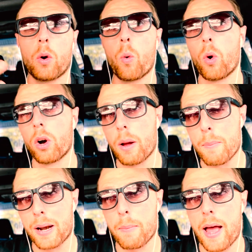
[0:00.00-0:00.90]
or a
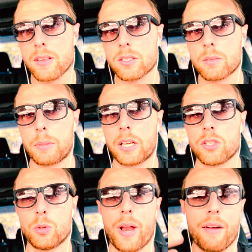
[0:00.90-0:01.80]
MetaMask
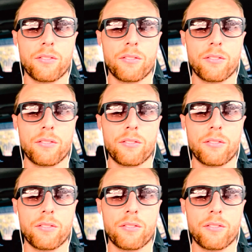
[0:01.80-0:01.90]
because you would have